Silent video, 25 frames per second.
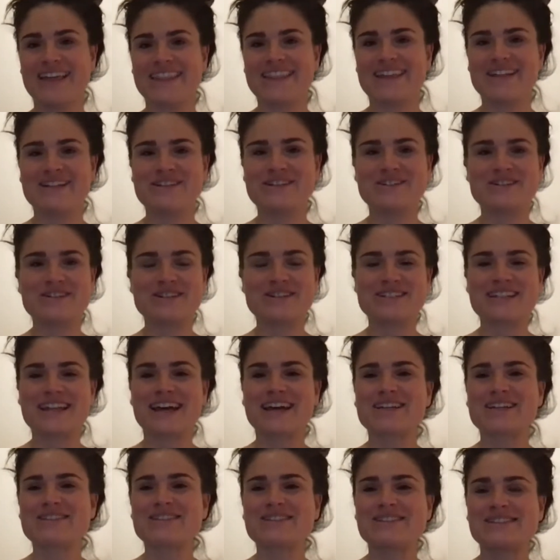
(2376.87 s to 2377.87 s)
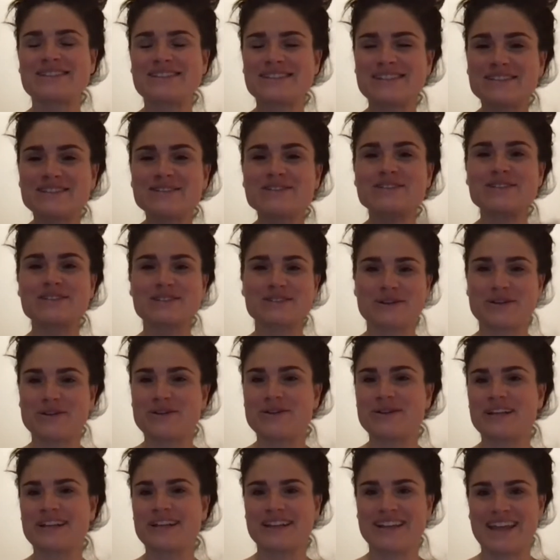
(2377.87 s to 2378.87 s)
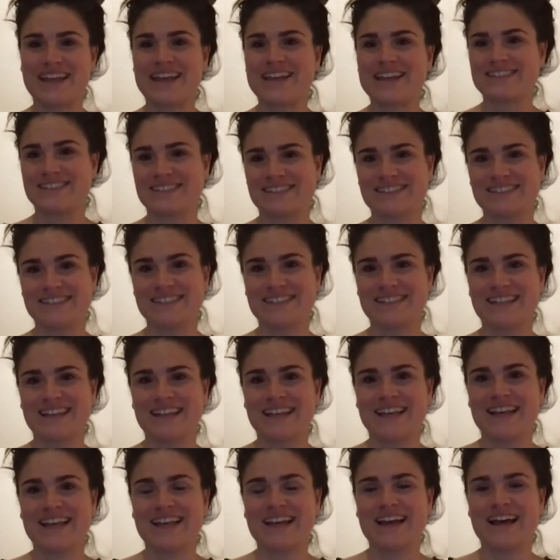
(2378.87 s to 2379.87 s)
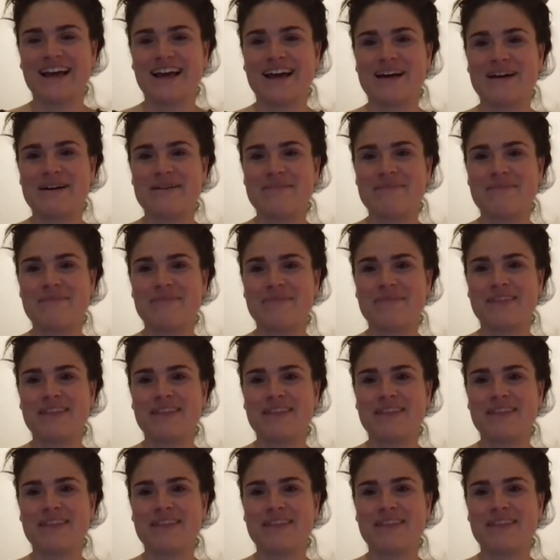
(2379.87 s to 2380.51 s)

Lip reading: that you're just like still so connected. And